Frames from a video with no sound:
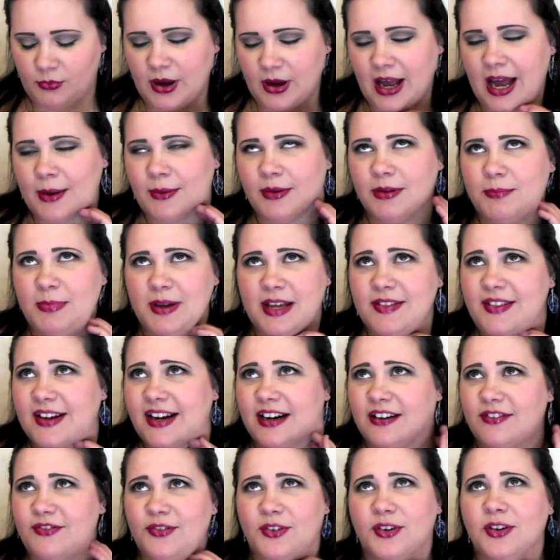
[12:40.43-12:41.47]
I would be
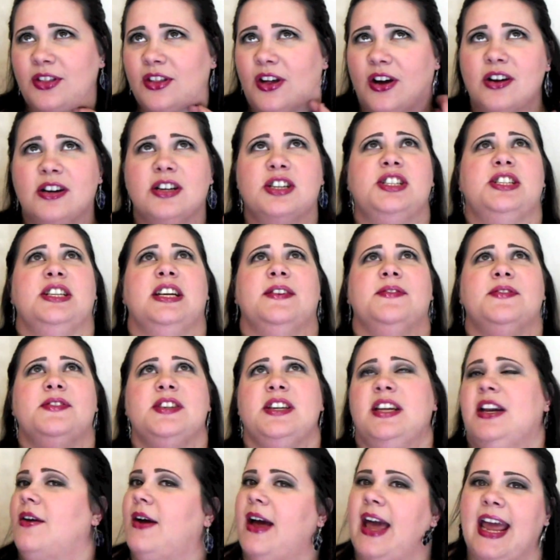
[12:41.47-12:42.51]
there for long shifts,
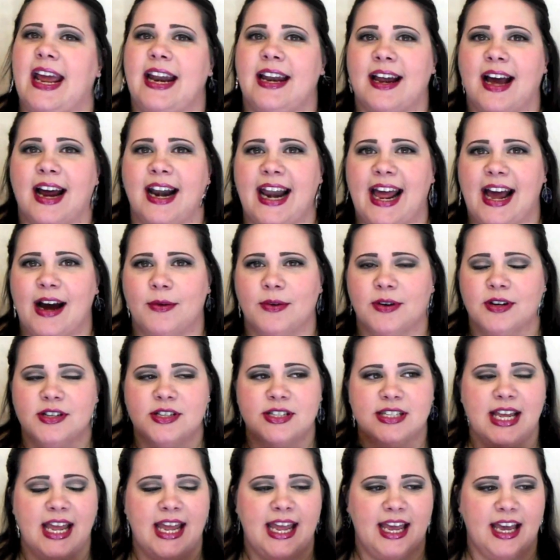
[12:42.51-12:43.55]
8-9
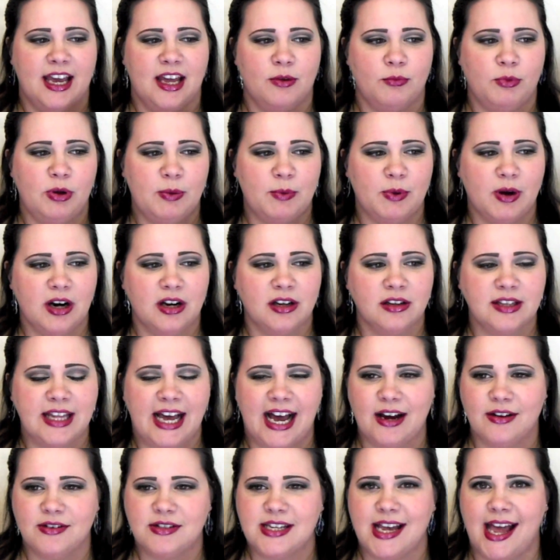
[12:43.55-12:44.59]
hours, and we weren't
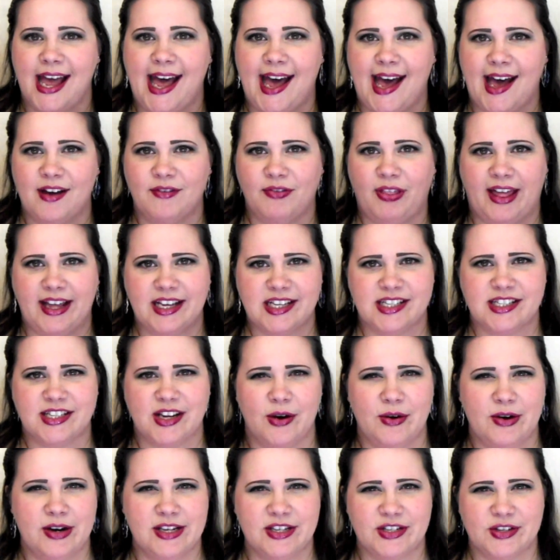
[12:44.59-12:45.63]
allowed to have like
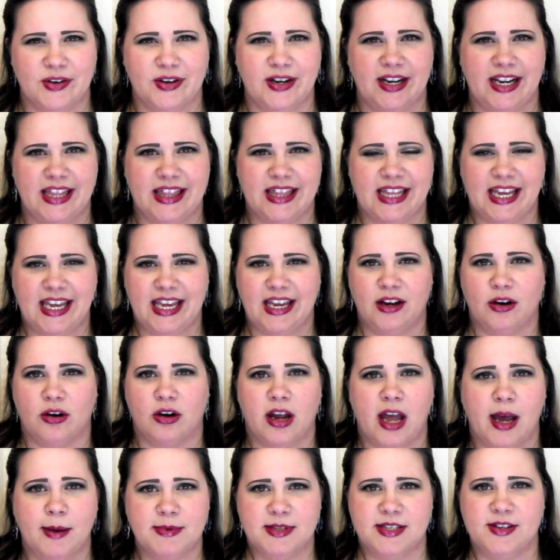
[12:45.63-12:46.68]
sodas or anything or
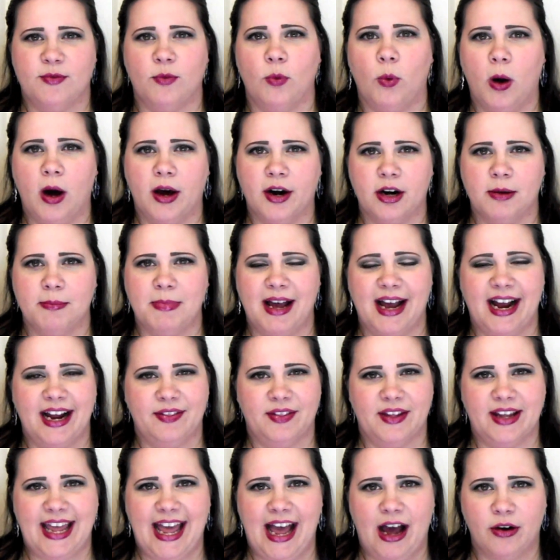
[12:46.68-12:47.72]
cups of water behind
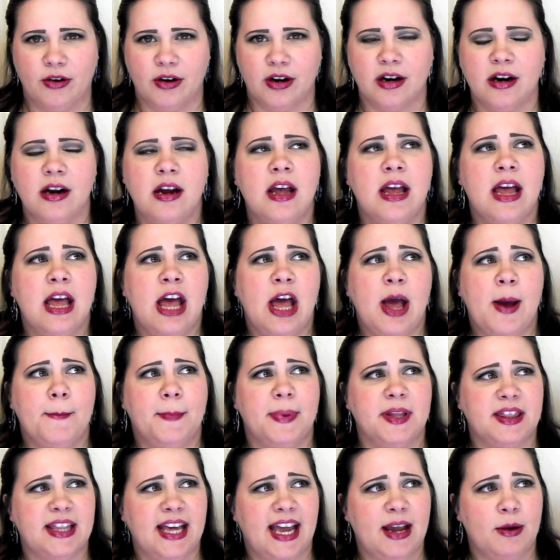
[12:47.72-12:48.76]
the counter,
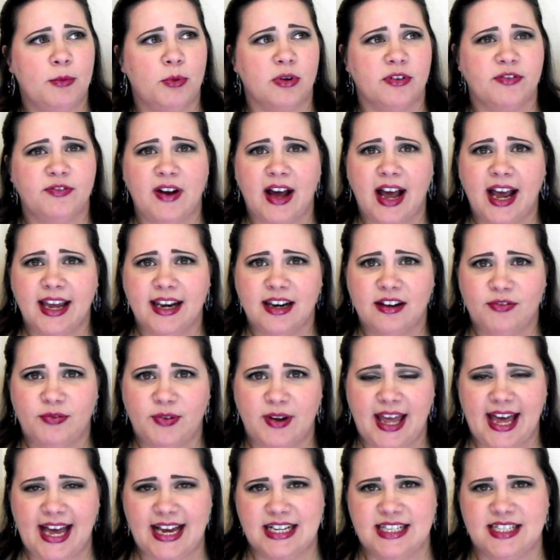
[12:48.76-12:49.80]
but they were fine if we
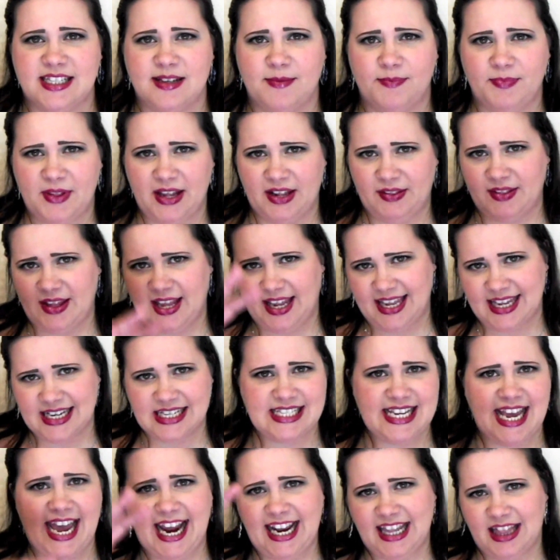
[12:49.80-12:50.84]
had something that
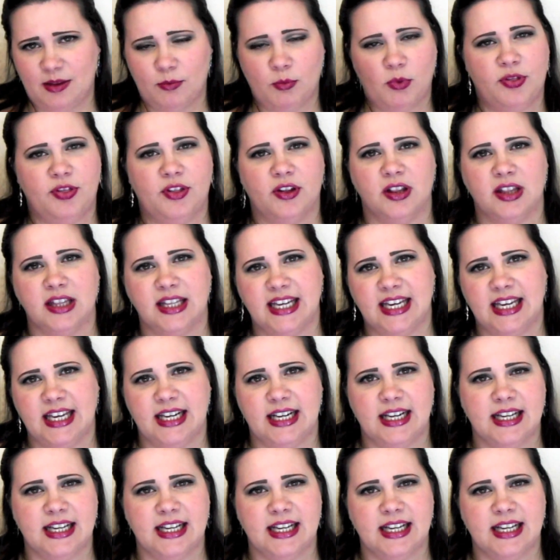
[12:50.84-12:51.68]
contained them with a lid.